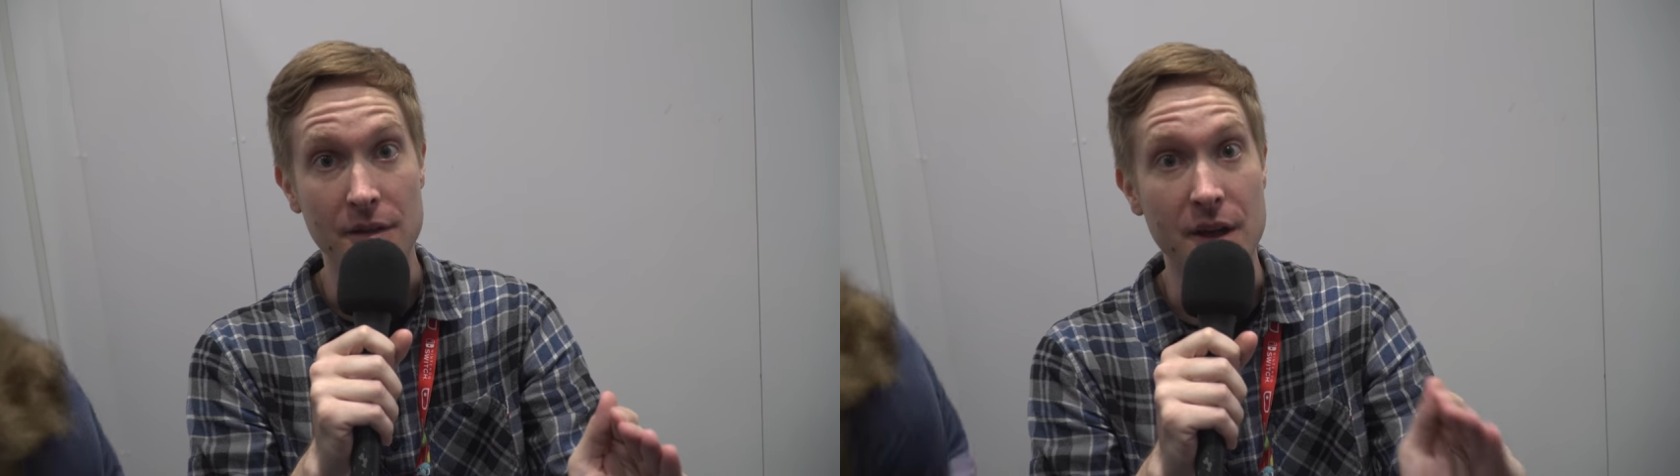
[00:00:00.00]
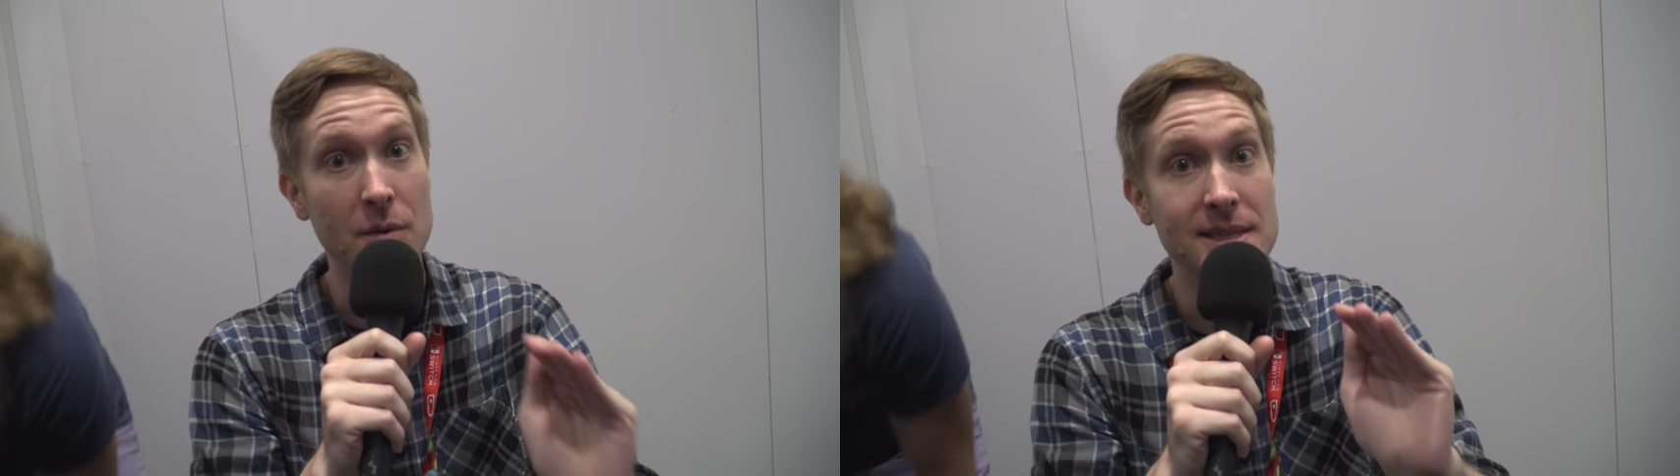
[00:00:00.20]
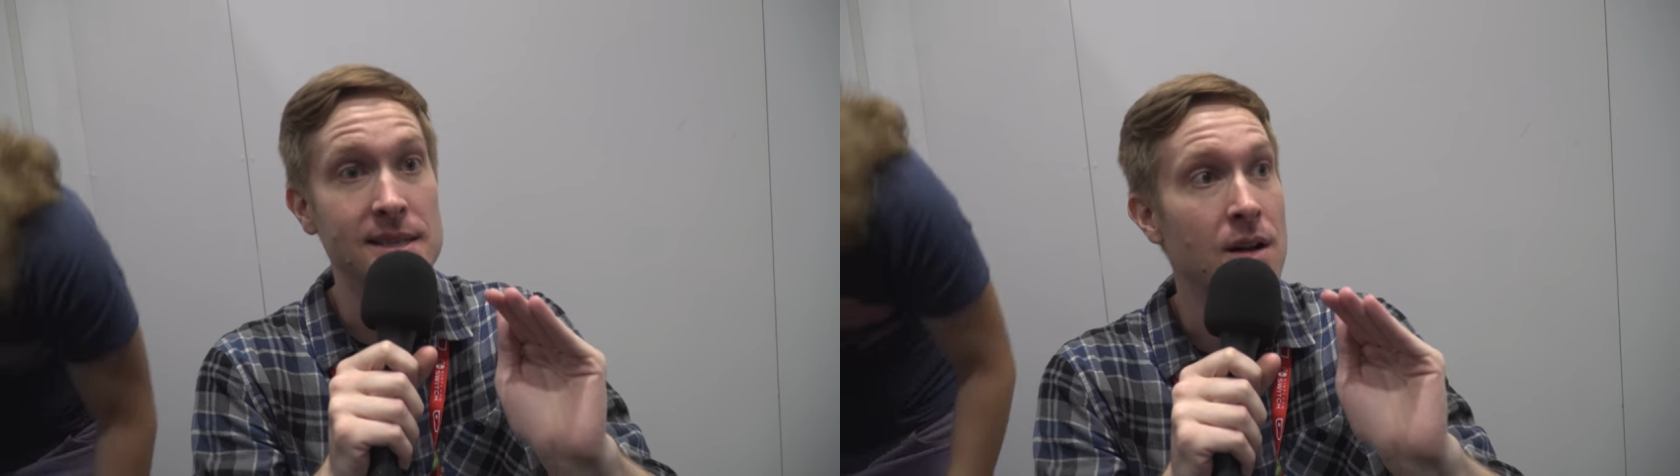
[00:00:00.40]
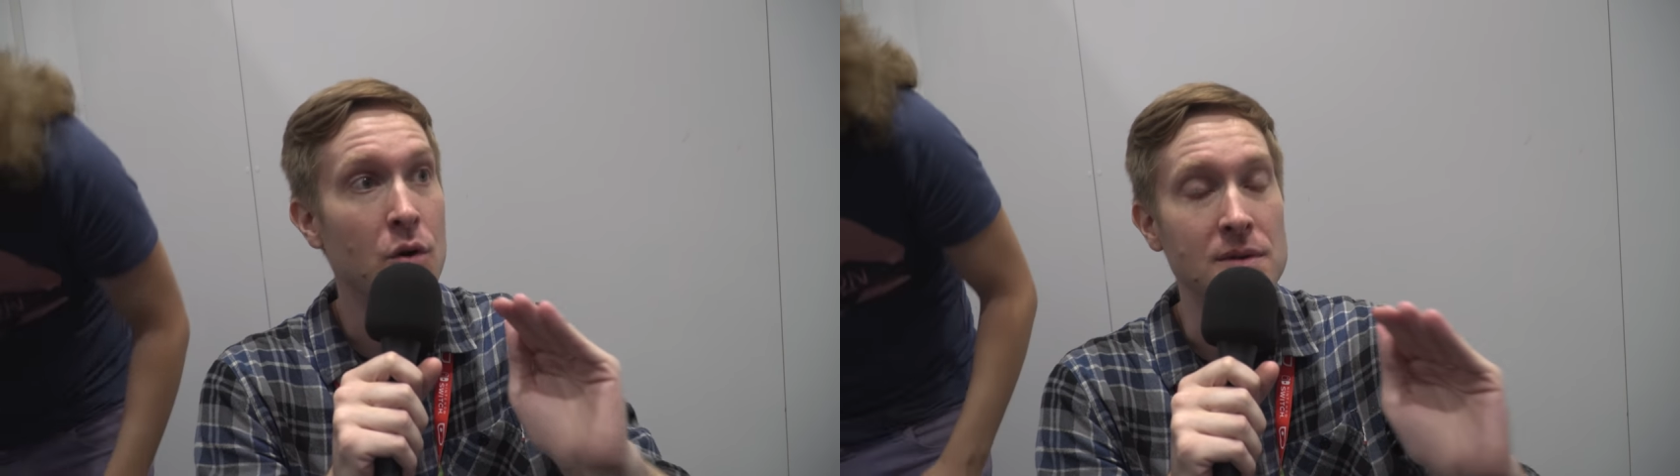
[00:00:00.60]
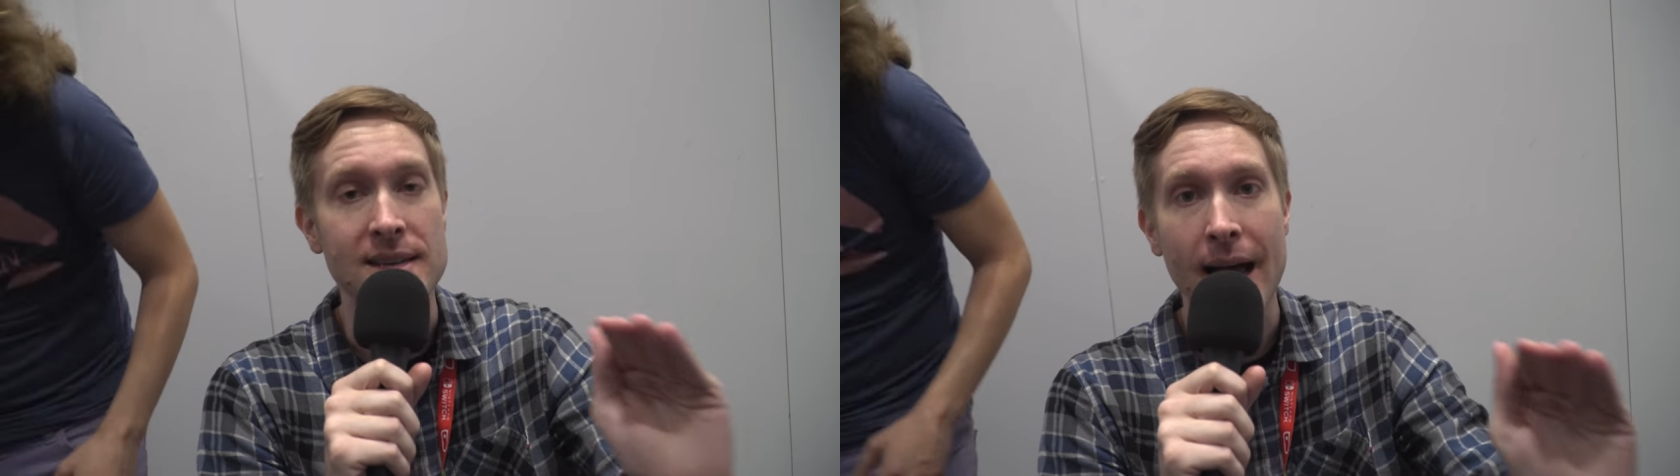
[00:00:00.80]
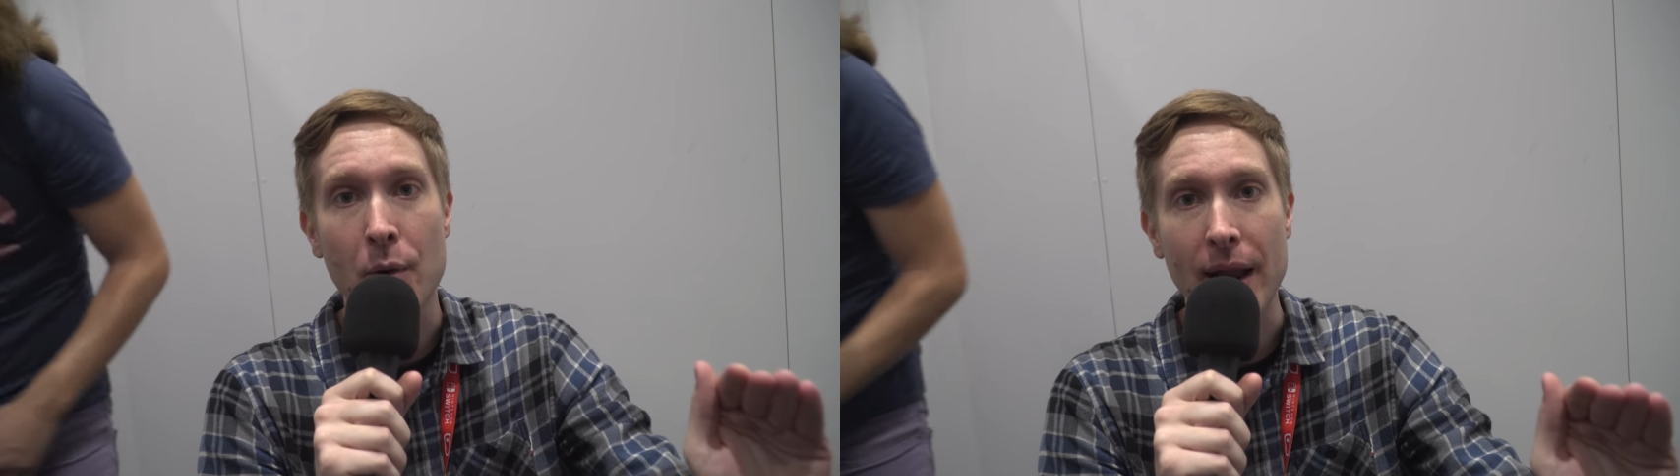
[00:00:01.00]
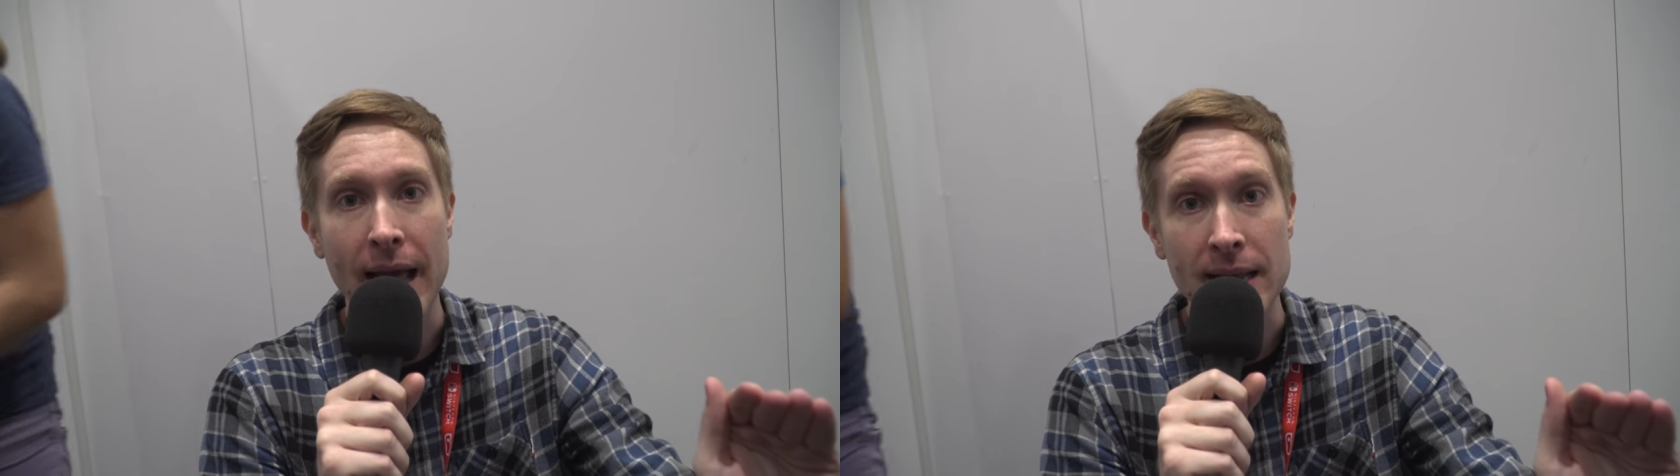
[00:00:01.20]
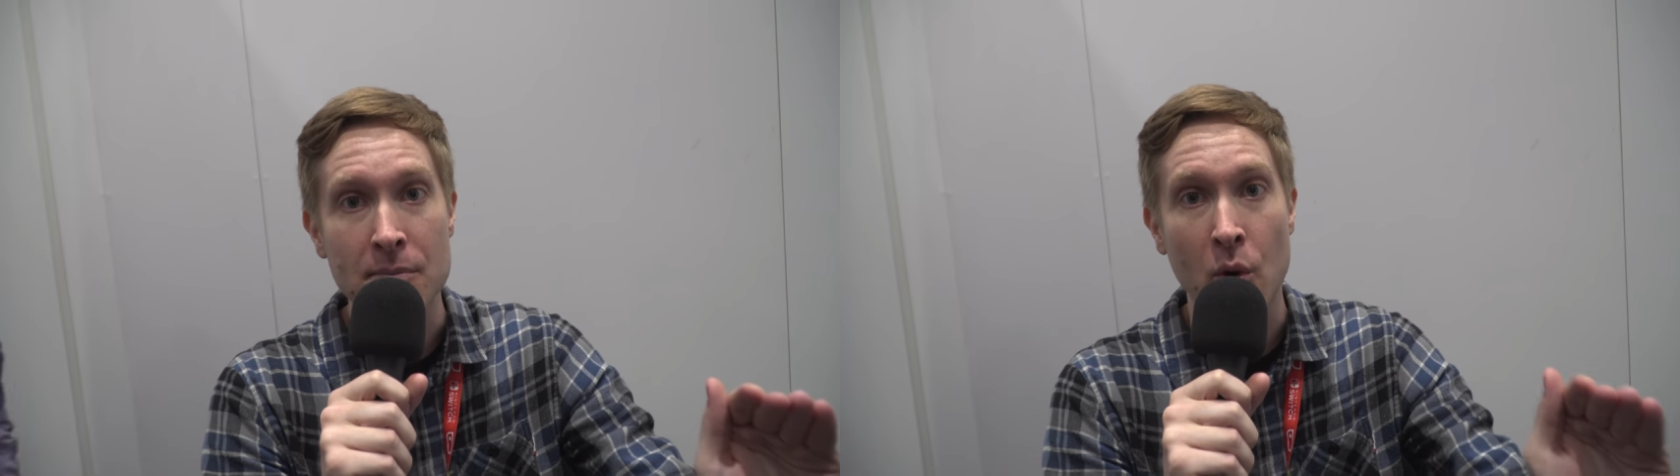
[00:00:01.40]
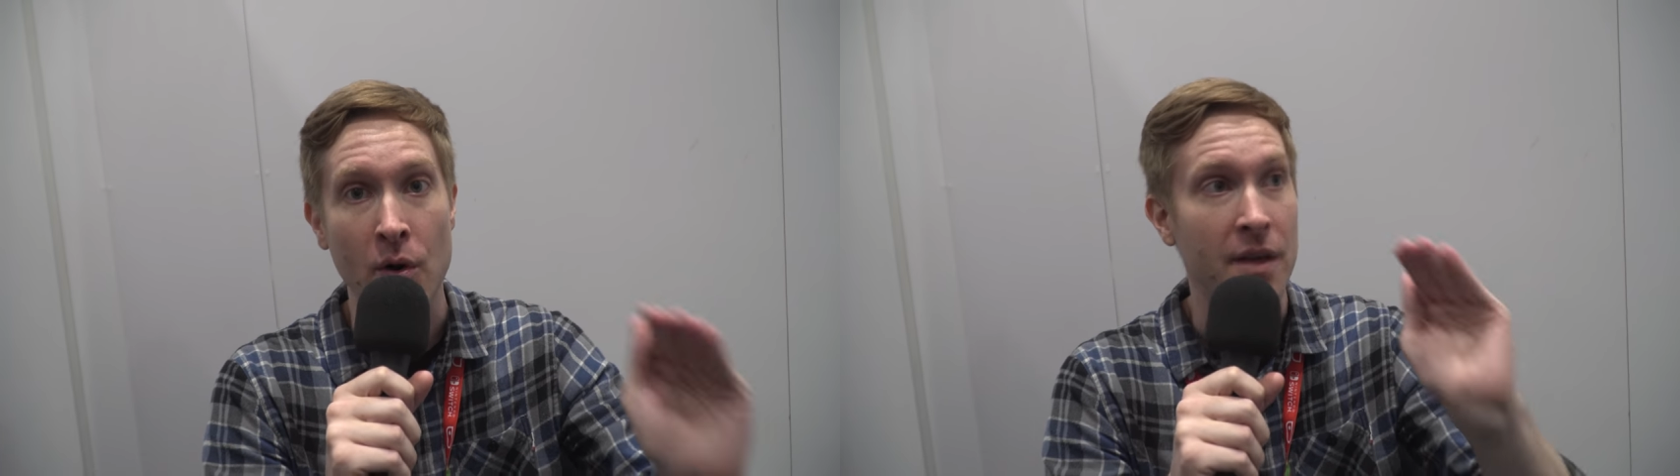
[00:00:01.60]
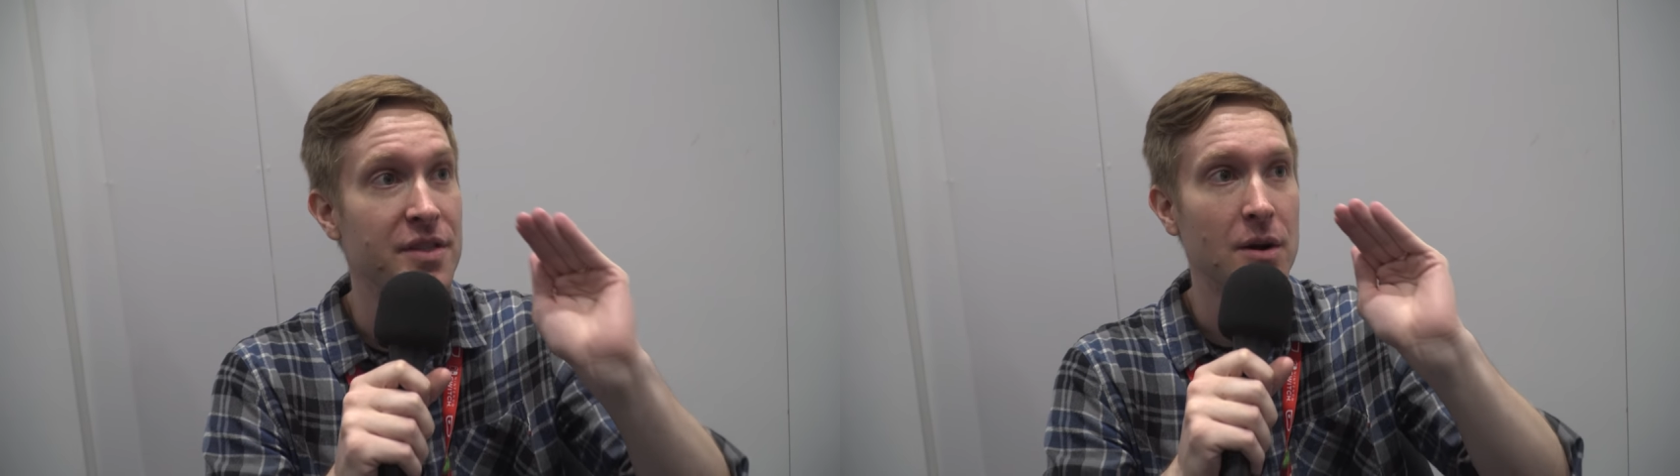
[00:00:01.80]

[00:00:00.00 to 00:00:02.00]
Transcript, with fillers: There is no doubt anymore.